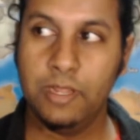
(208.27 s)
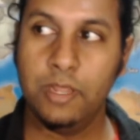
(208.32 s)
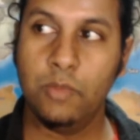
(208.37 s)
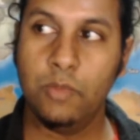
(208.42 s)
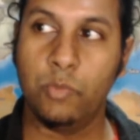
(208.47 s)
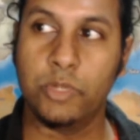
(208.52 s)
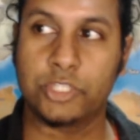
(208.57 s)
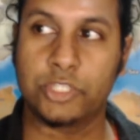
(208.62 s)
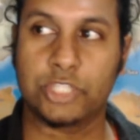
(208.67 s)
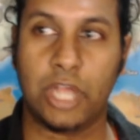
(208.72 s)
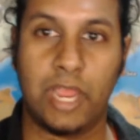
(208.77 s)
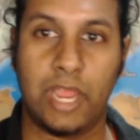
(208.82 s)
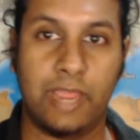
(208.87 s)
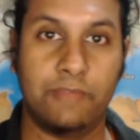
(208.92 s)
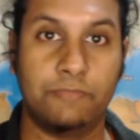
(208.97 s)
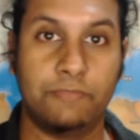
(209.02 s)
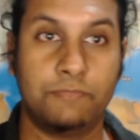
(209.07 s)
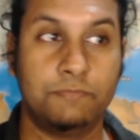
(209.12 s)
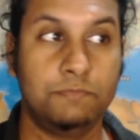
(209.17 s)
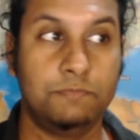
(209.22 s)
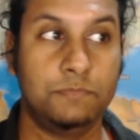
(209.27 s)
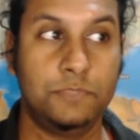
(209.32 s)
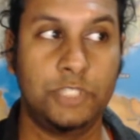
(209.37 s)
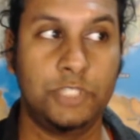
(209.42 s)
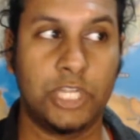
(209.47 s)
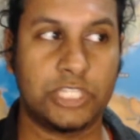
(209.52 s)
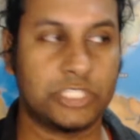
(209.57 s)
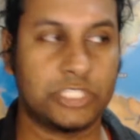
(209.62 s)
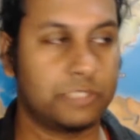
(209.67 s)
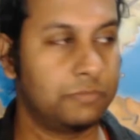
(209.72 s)
which I have
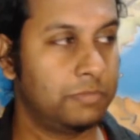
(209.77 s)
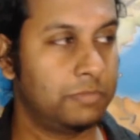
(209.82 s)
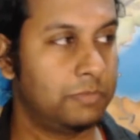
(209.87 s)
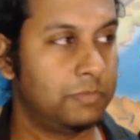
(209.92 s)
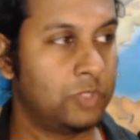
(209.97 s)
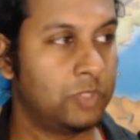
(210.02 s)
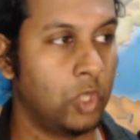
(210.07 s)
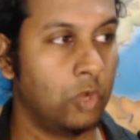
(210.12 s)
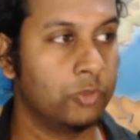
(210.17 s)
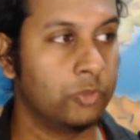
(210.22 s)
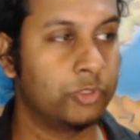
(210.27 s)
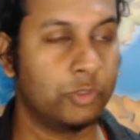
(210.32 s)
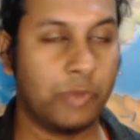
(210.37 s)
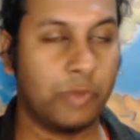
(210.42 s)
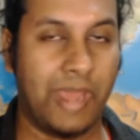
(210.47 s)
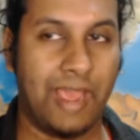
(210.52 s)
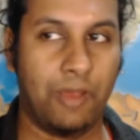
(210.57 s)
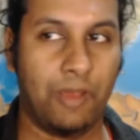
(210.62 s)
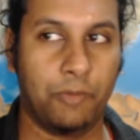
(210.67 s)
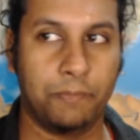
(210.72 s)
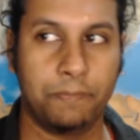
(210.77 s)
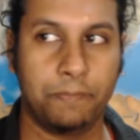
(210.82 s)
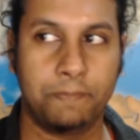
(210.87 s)
just told you now.